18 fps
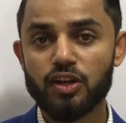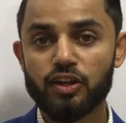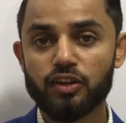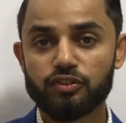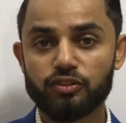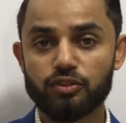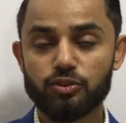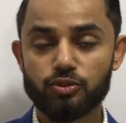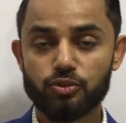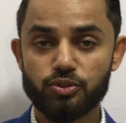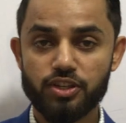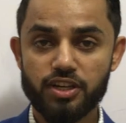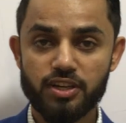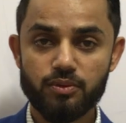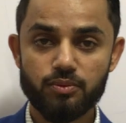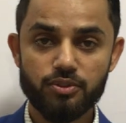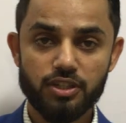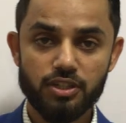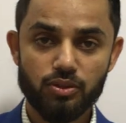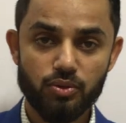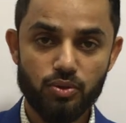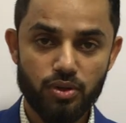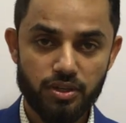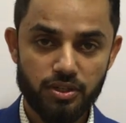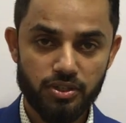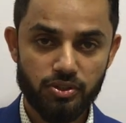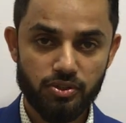So today we are
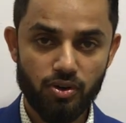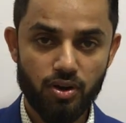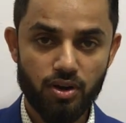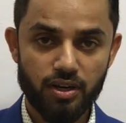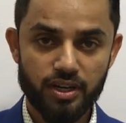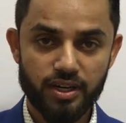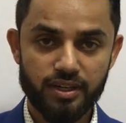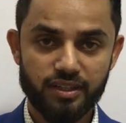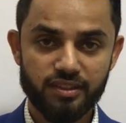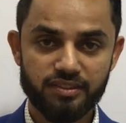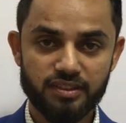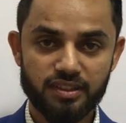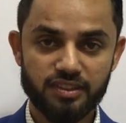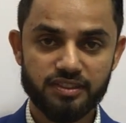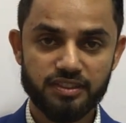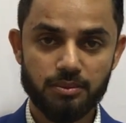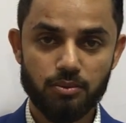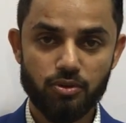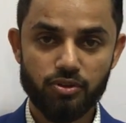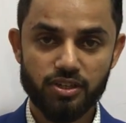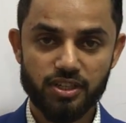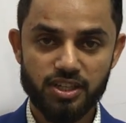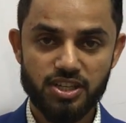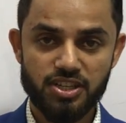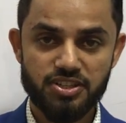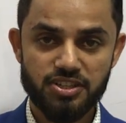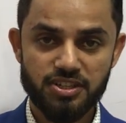going to talk and discuss about
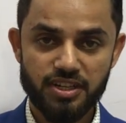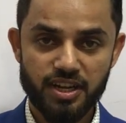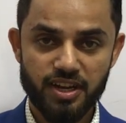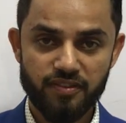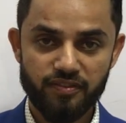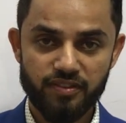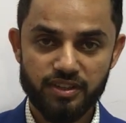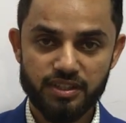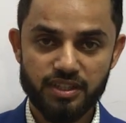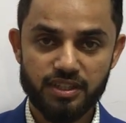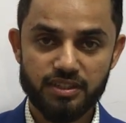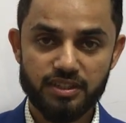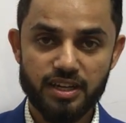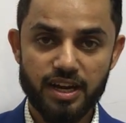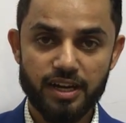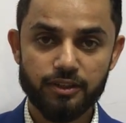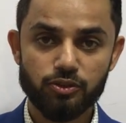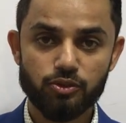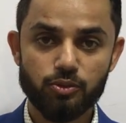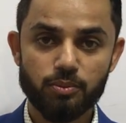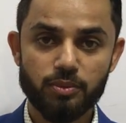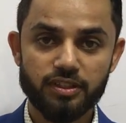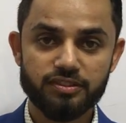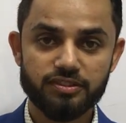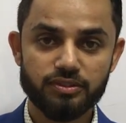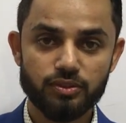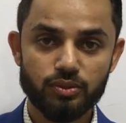each and everything that you
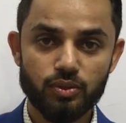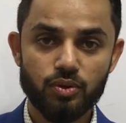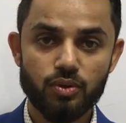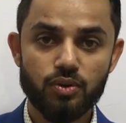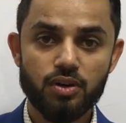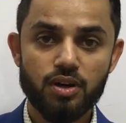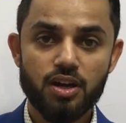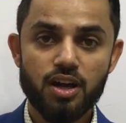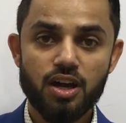must know